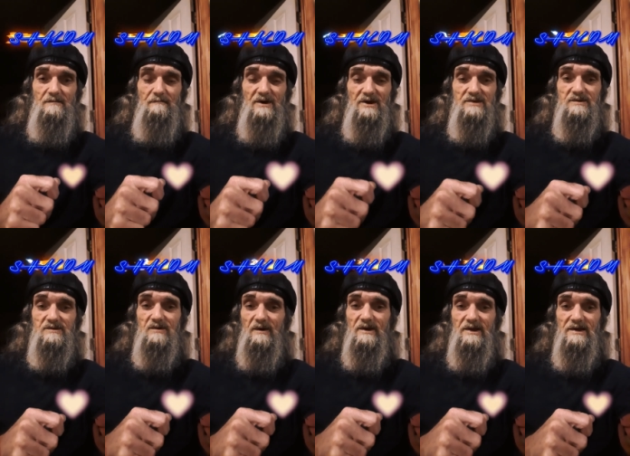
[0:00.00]

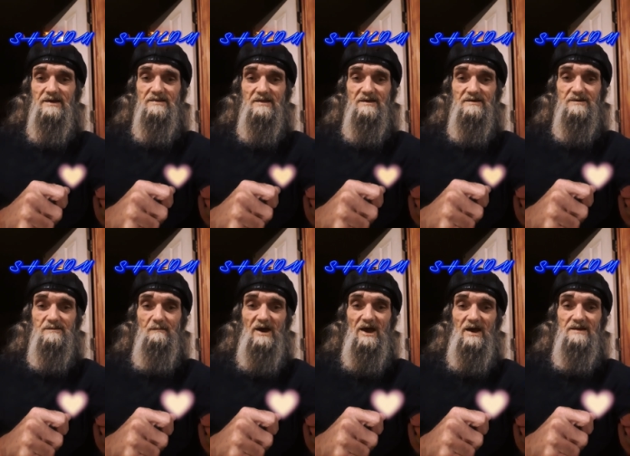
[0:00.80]
mistreating this
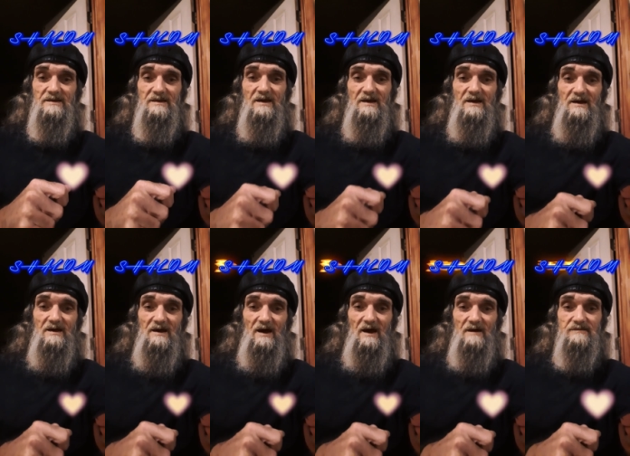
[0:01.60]
man
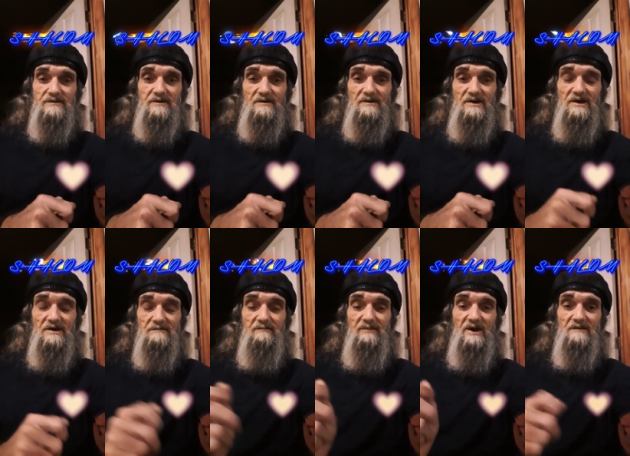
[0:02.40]
after he
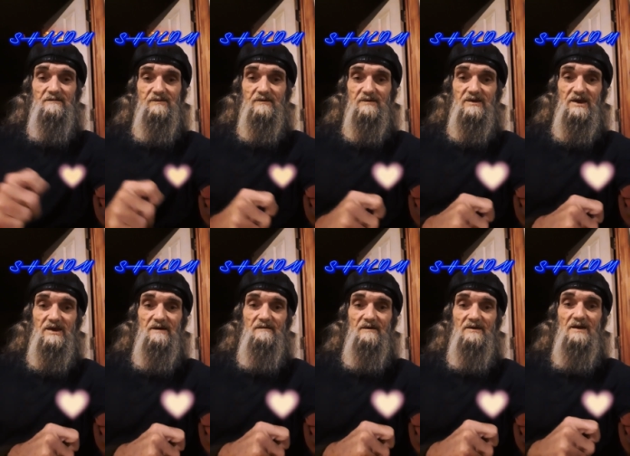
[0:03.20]
had been
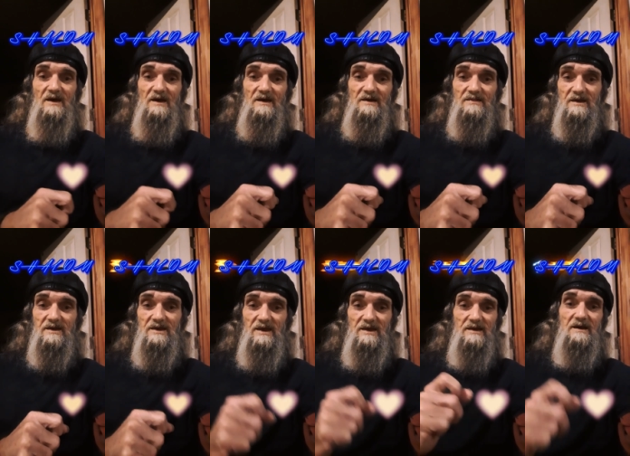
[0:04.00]
forgiven. The
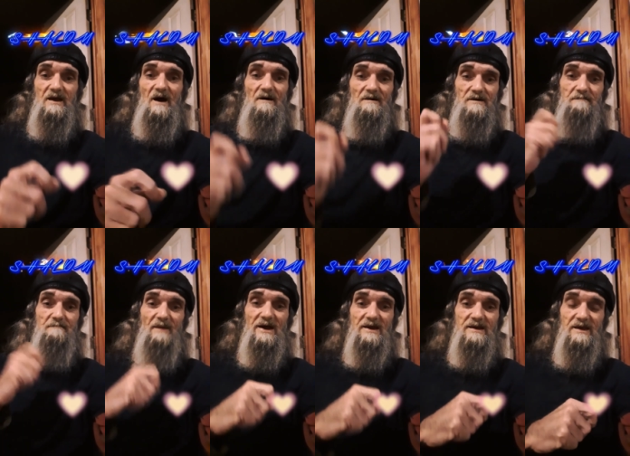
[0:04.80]
king called him
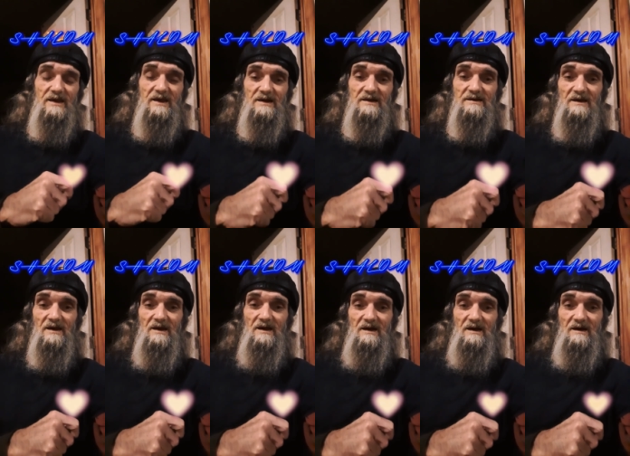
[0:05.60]
back in
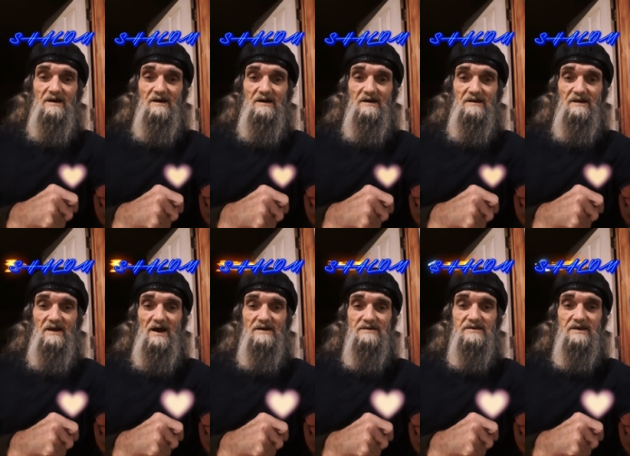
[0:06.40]
and
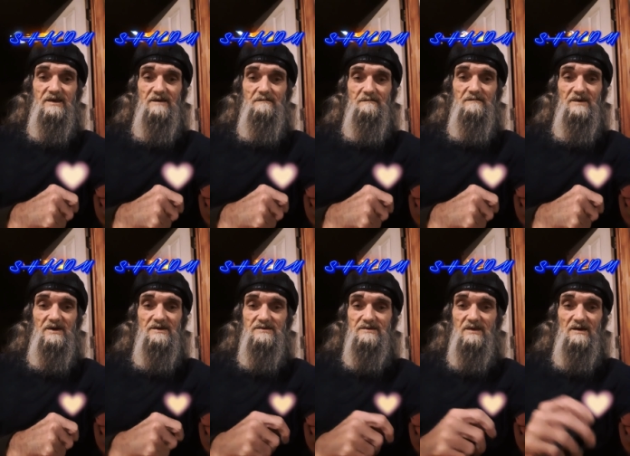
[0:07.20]
asked him,
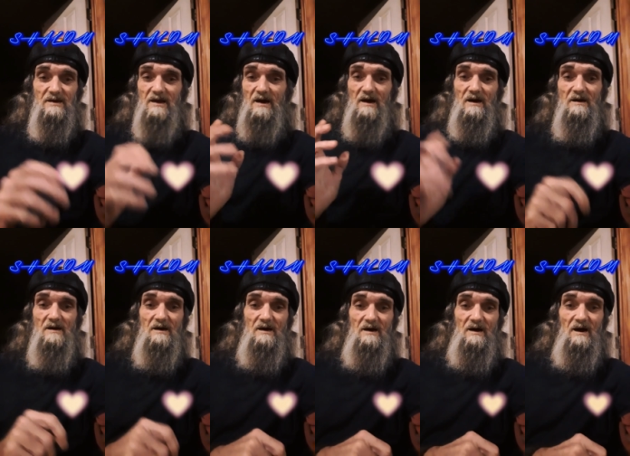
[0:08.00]
he said, uh,
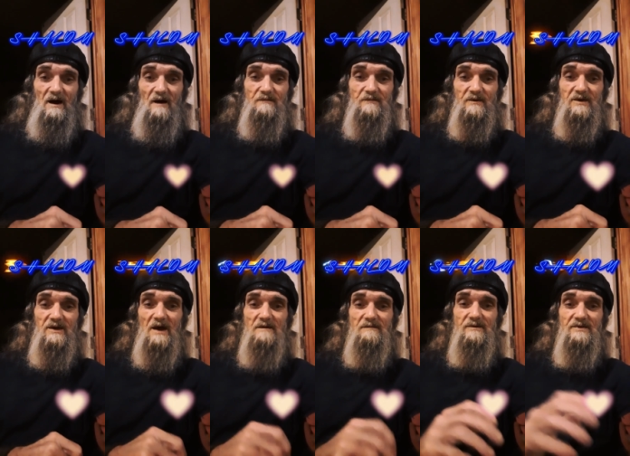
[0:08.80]
I
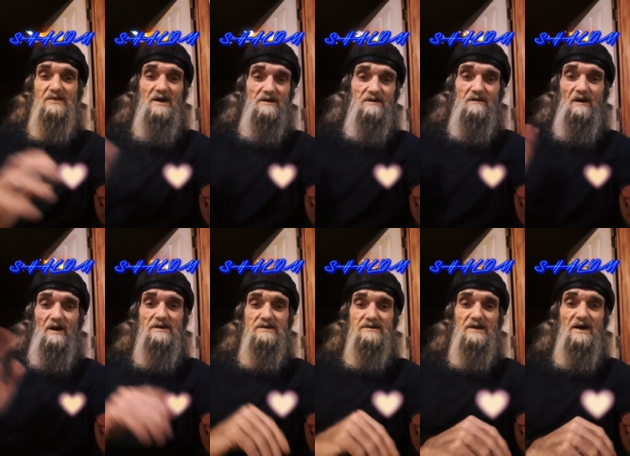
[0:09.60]
forgave you that
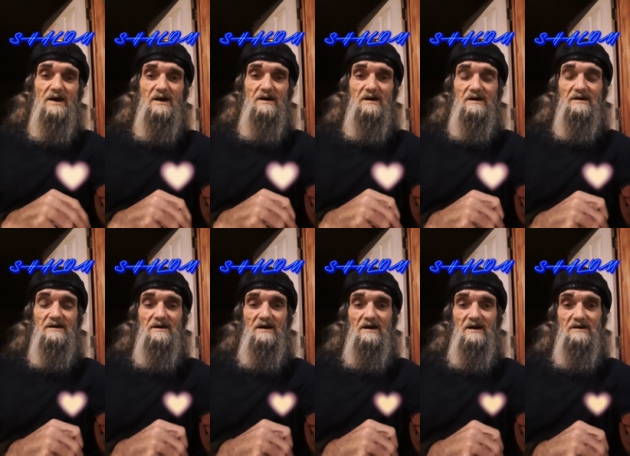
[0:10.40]
great debt.
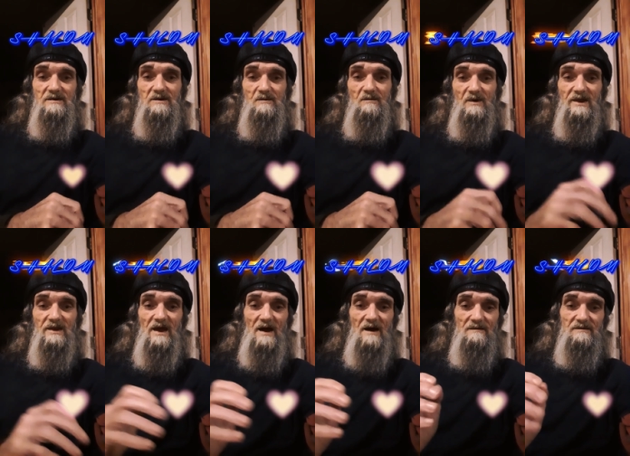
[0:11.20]
And you went
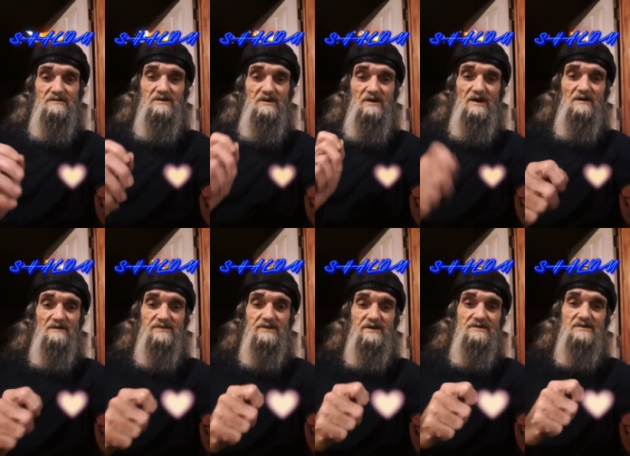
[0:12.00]
out and you
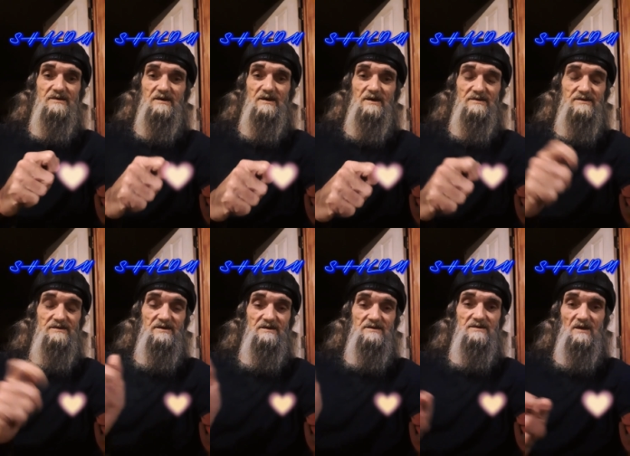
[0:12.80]
held this
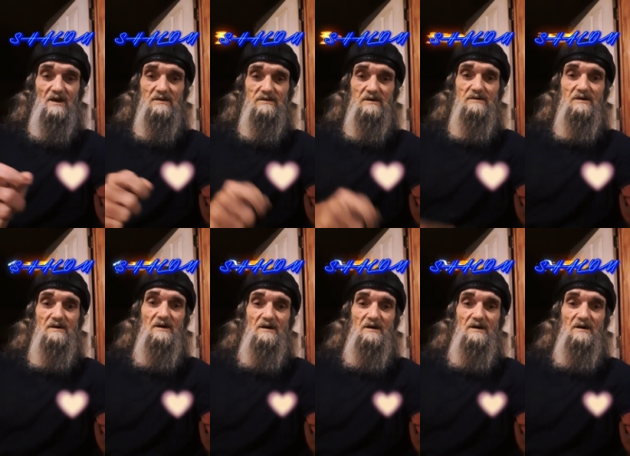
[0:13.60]
against this other